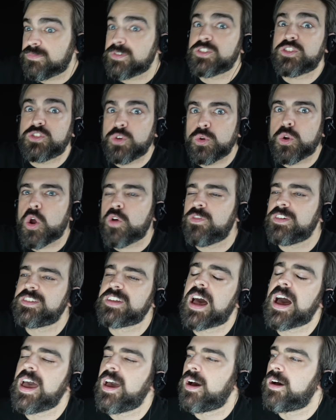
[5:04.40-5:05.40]
pseudo
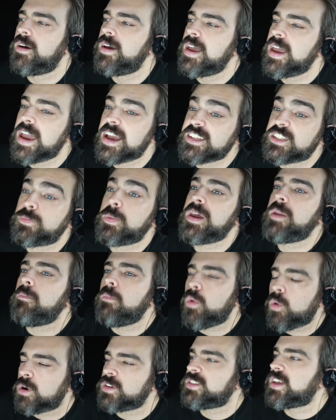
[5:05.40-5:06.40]
retire and spend
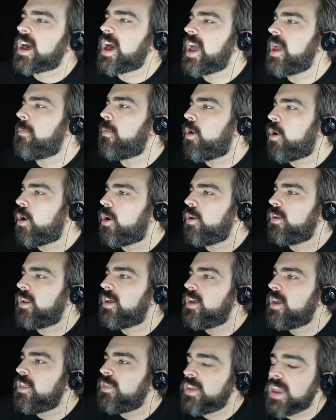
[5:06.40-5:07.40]
more time on
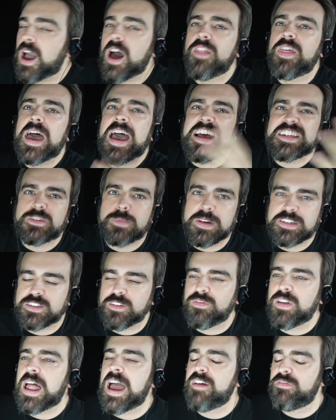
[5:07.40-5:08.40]
the other aspects
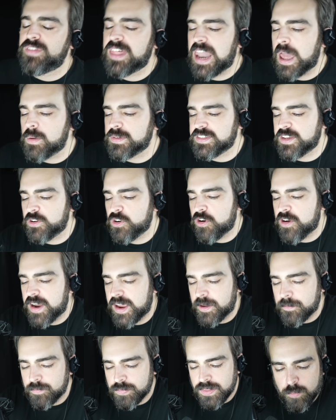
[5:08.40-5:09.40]
of life that I was
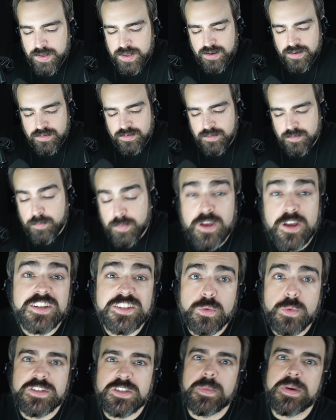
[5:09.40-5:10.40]
ignoring. But
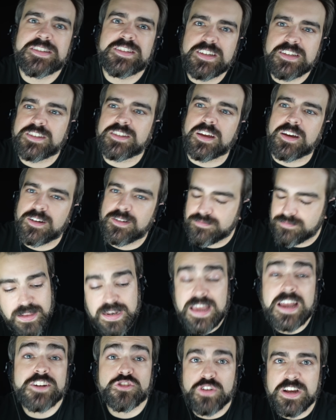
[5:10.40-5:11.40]
because it was my sister,
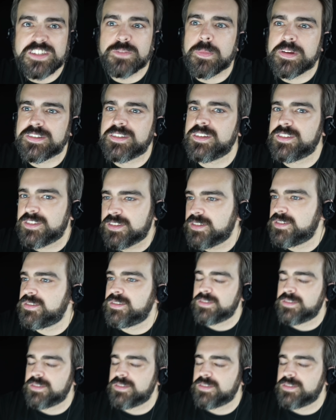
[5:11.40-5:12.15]
like I trust my sister,